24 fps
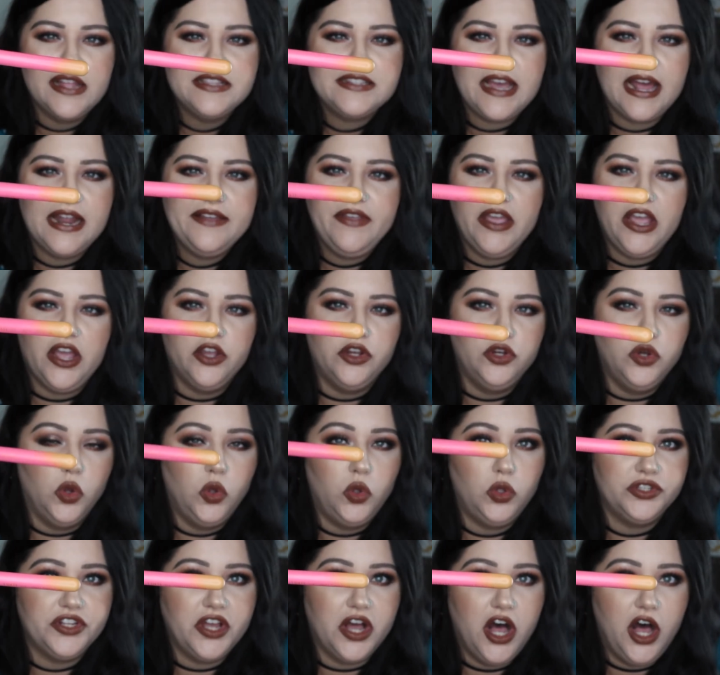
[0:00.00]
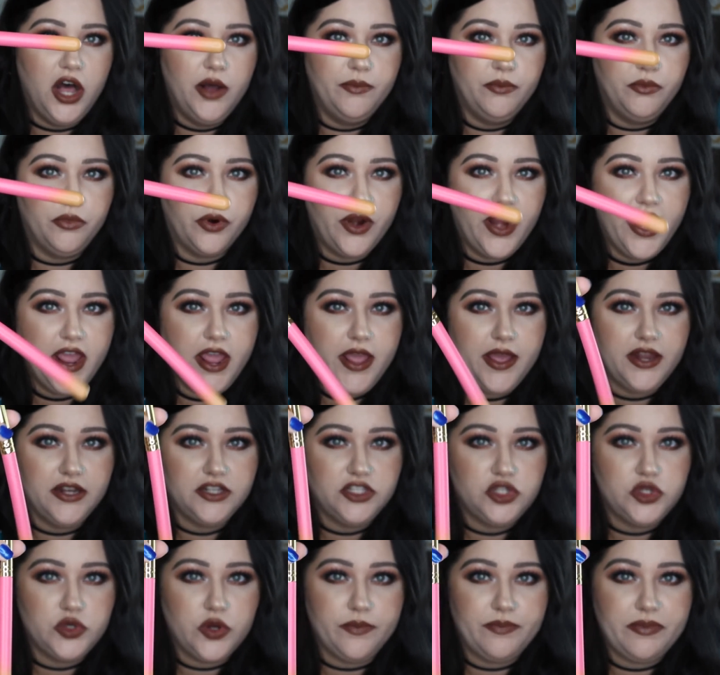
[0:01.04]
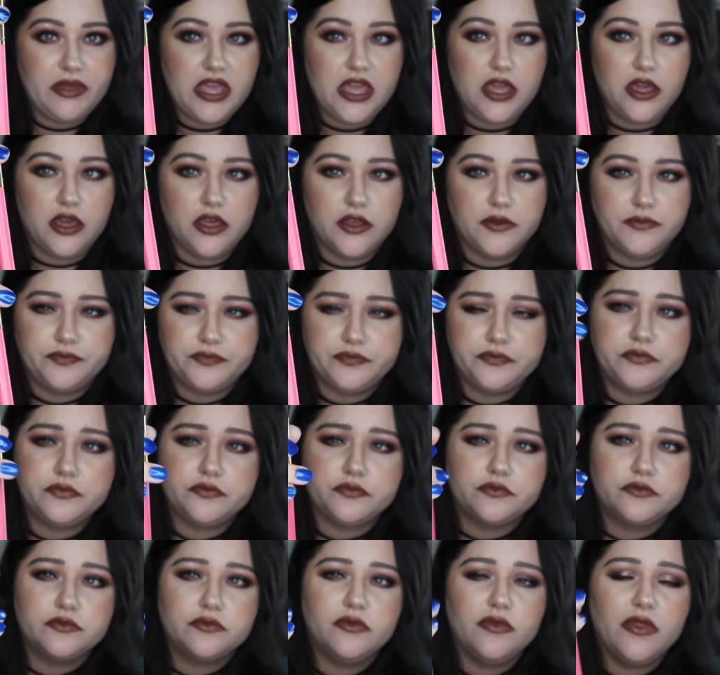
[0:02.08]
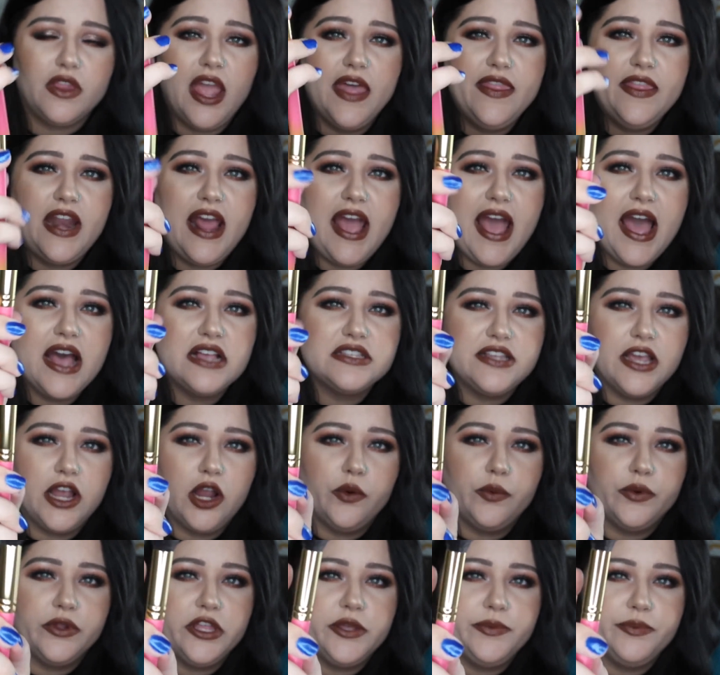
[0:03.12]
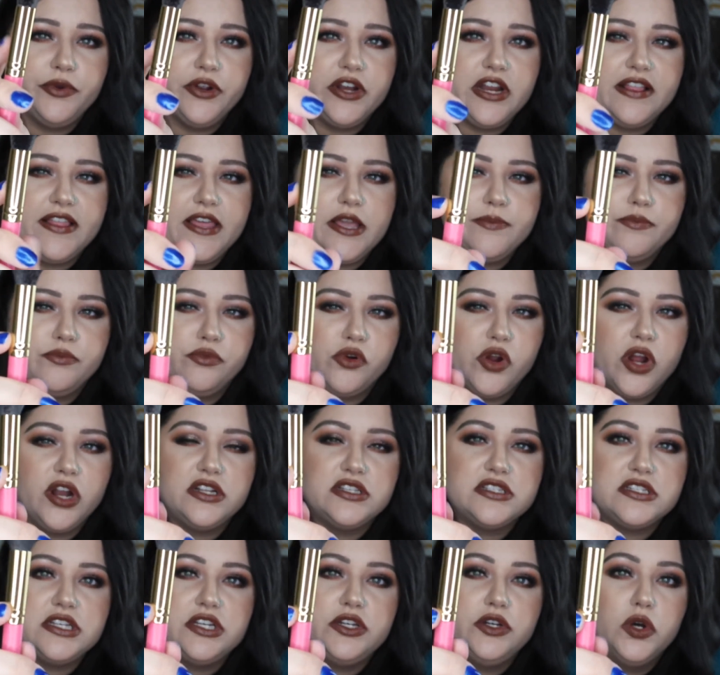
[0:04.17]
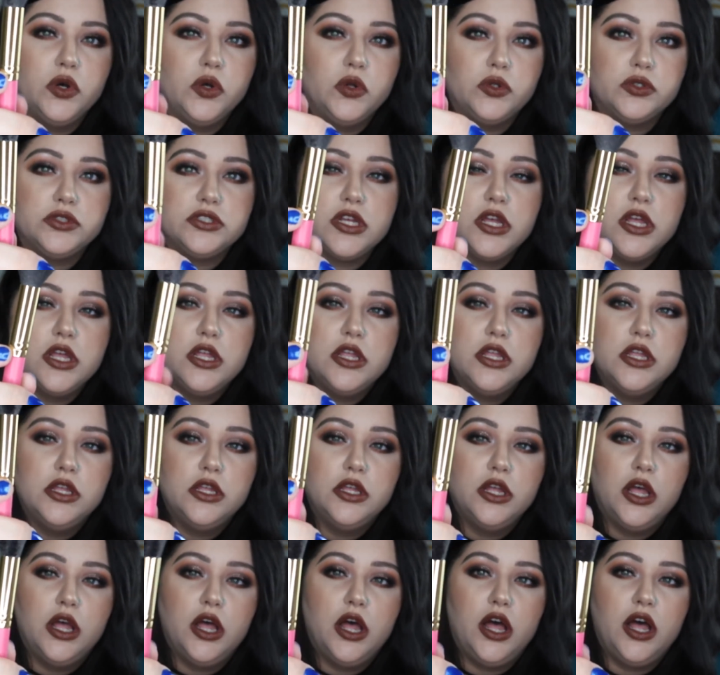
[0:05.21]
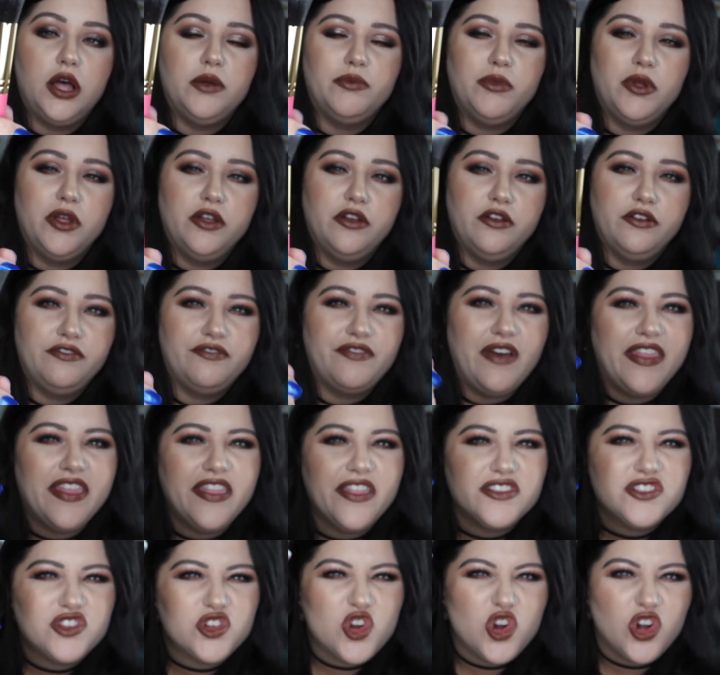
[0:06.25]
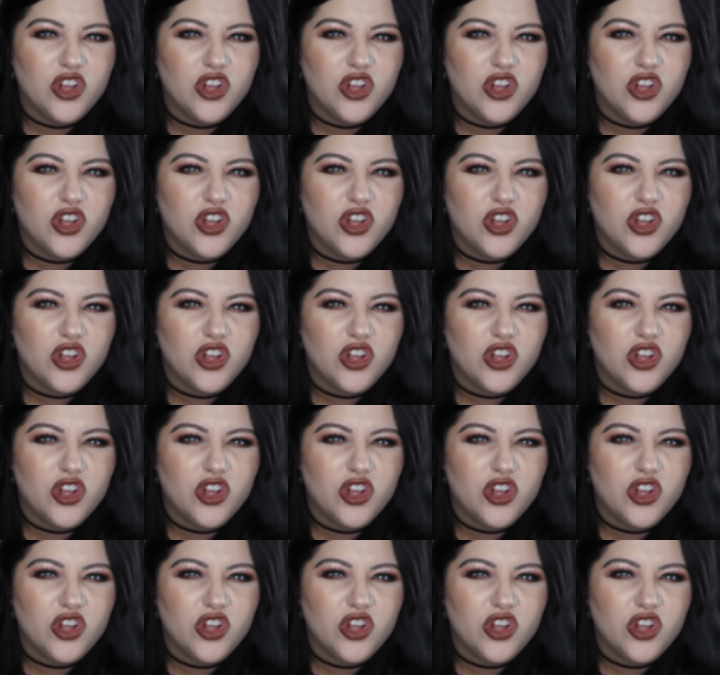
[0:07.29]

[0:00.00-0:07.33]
It's kind of like a gold ombre to a pink. And then it has like a really pretty like bronzy gold. I think these are